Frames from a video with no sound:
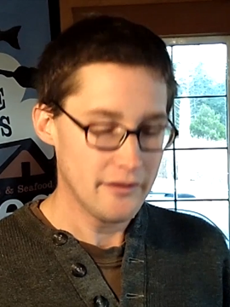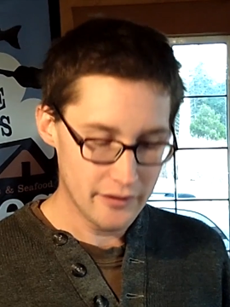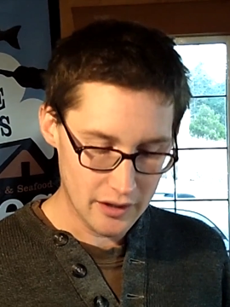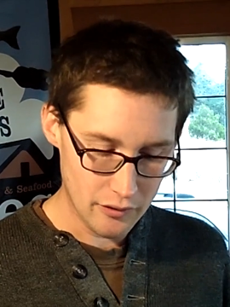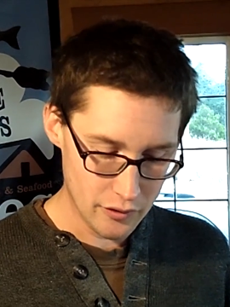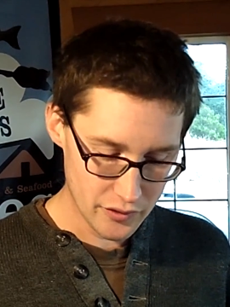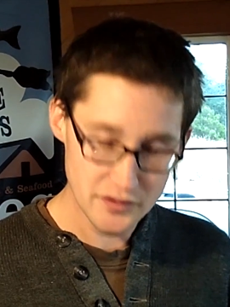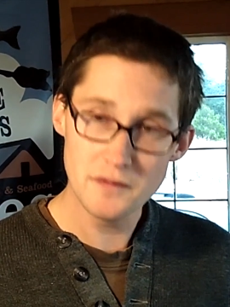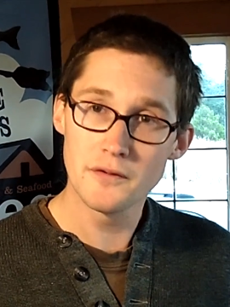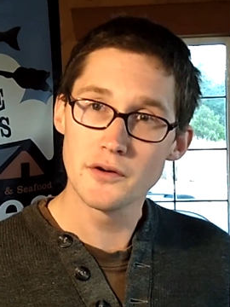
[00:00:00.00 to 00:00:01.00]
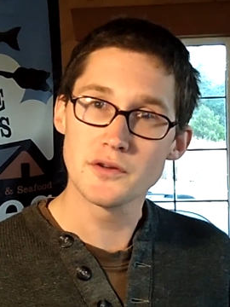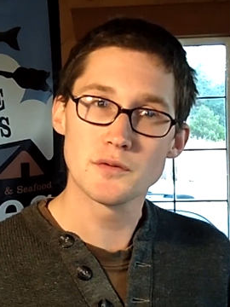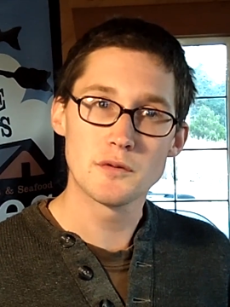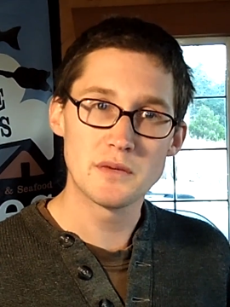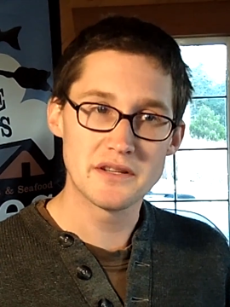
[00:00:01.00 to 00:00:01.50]
that those folks
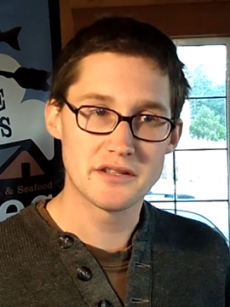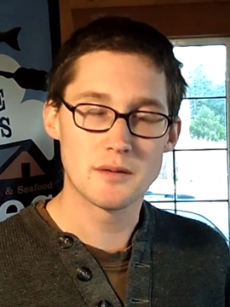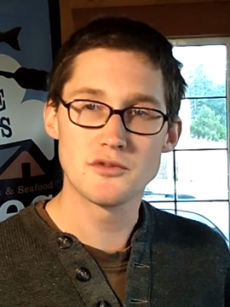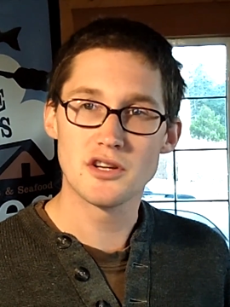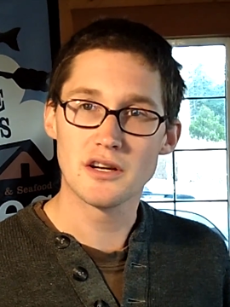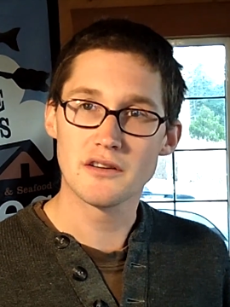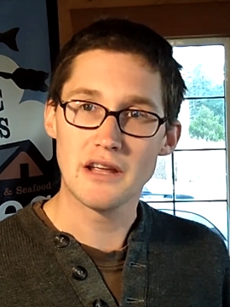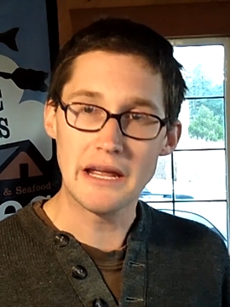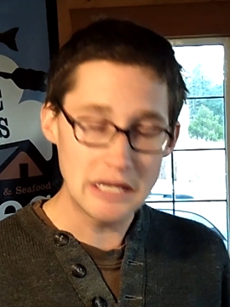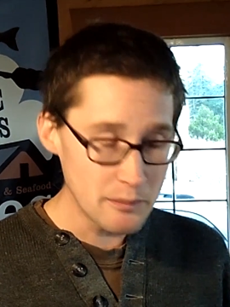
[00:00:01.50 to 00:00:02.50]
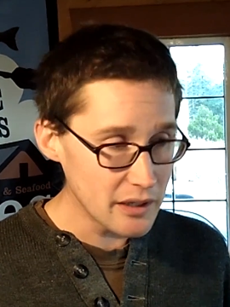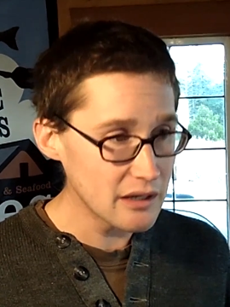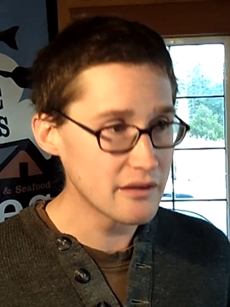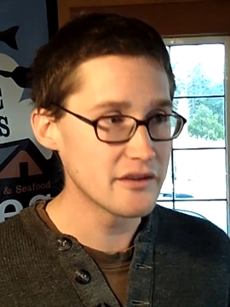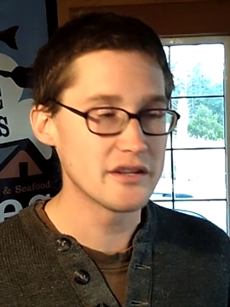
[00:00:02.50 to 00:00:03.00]
would be subject,
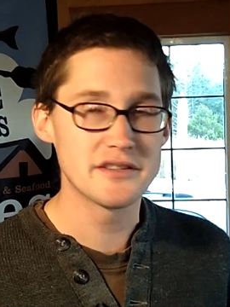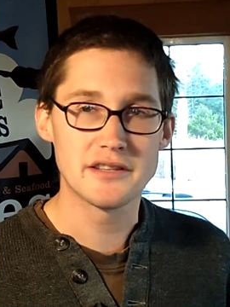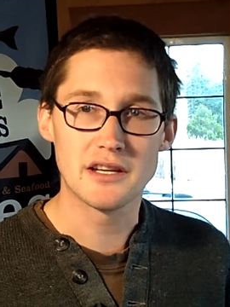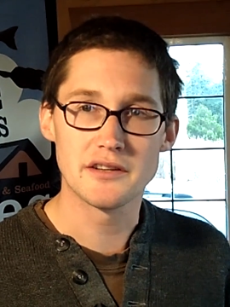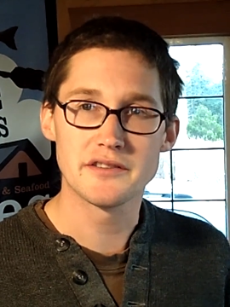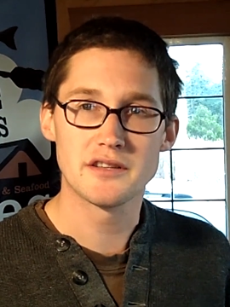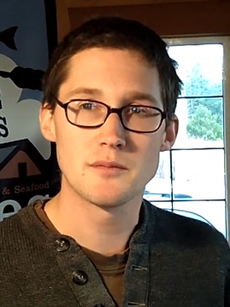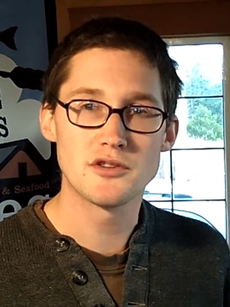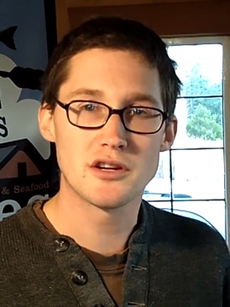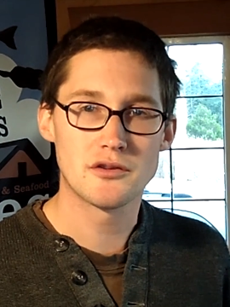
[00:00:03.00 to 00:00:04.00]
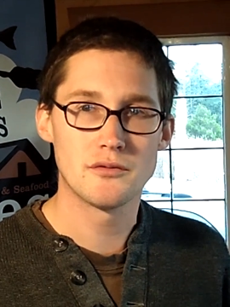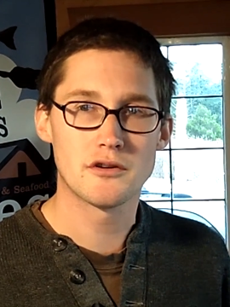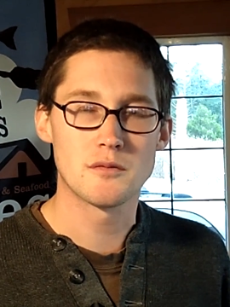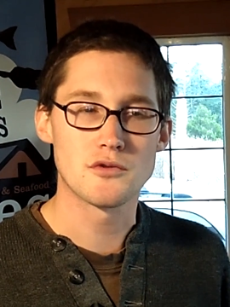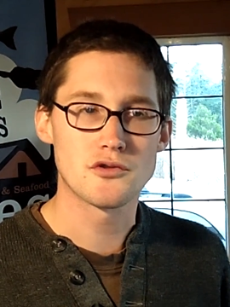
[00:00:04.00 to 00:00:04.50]
anybody that does that is subject to a
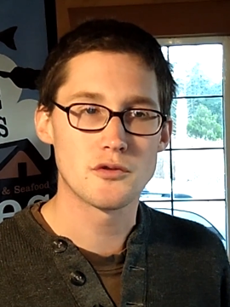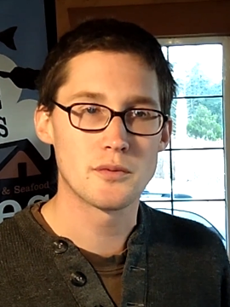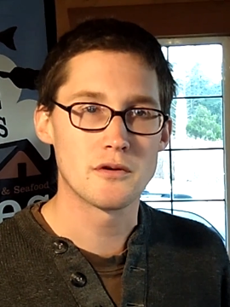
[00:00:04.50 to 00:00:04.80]
commercial